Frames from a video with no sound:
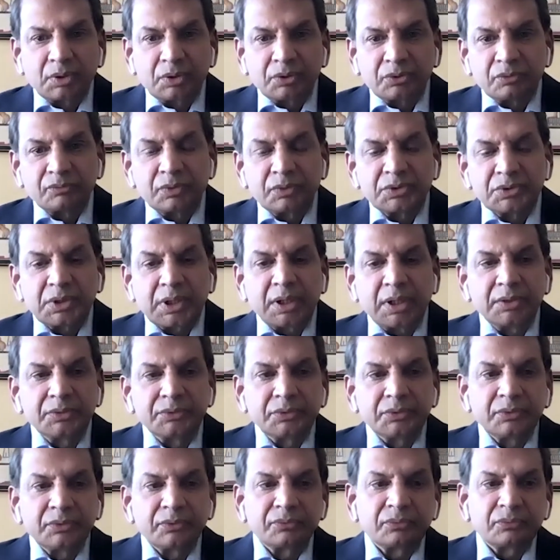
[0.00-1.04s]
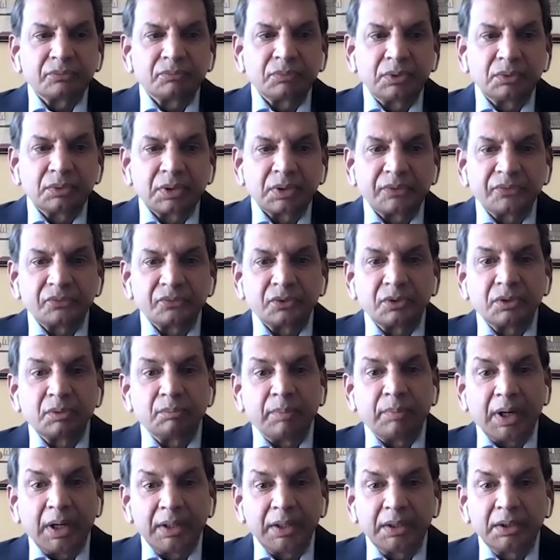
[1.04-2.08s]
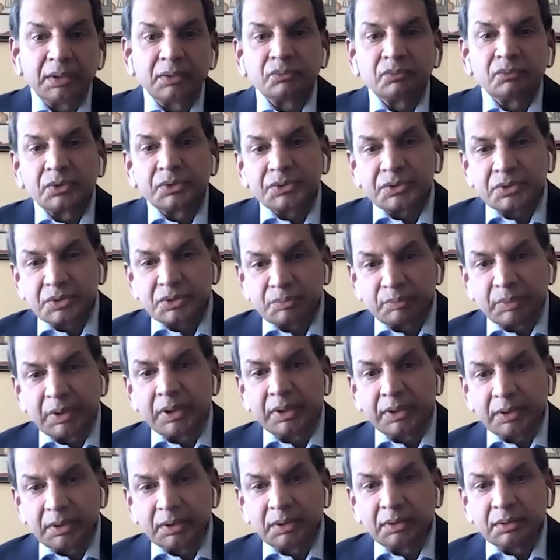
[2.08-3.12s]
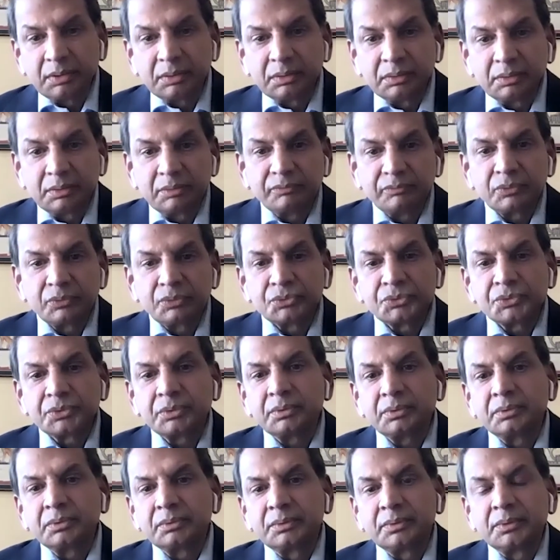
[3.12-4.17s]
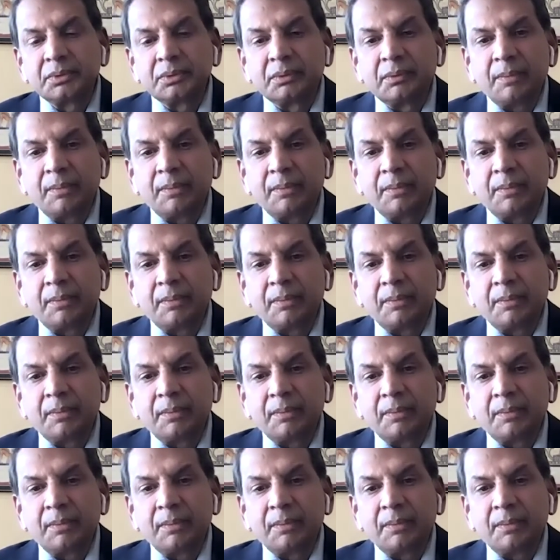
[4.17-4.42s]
because of the challenges, will you consider buying versus building the future?